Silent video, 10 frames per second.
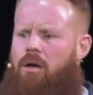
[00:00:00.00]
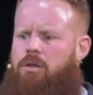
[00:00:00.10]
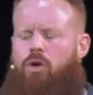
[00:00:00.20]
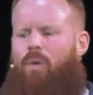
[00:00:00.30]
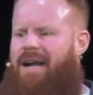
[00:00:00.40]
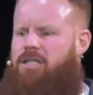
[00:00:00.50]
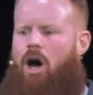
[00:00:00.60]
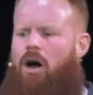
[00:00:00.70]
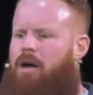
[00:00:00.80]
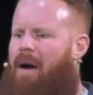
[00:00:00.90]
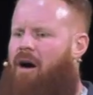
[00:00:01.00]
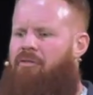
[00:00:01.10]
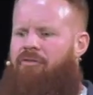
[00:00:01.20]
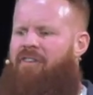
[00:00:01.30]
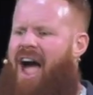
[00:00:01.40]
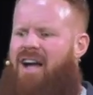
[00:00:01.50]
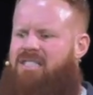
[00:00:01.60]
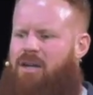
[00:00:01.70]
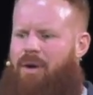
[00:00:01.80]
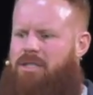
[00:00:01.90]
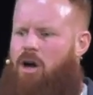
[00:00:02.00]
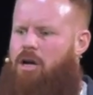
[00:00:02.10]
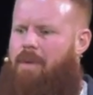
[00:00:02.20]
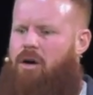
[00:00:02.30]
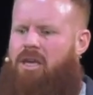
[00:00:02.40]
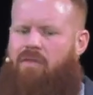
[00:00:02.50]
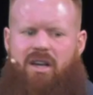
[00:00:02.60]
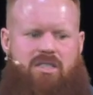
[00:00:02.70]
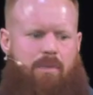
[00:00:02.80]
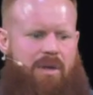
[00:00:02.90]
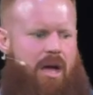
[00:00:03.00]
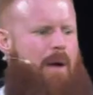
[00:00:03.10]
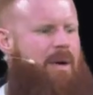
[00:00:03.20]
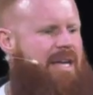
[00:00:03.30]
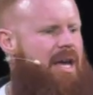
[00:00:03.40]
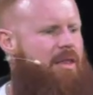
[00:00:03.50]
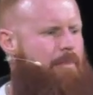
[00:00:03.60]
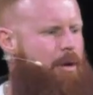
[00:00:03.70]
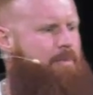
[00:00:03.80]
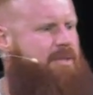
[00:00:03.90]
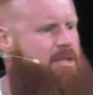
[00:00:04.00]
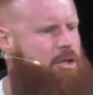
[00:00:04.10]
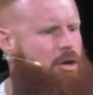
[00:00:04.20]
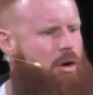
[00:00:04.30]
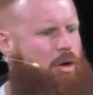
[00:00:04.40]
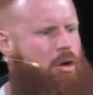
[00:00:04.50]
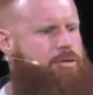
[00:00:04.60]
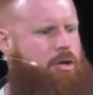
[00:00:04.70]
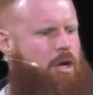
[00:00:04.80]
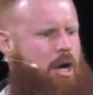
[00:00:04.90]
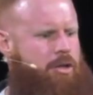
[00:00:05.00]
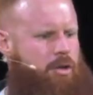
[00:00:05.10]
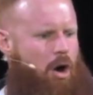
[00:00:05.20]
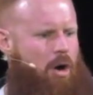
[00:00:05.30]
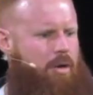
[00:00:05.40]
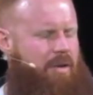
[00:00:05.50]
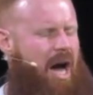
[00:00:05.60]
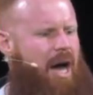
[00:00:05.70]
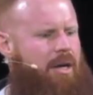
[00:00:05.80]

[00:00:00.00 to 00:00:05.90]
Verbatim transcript: So, when I talk about fasting, when I talk about giving something up, again, the purpose is to draw closer to the heart of God.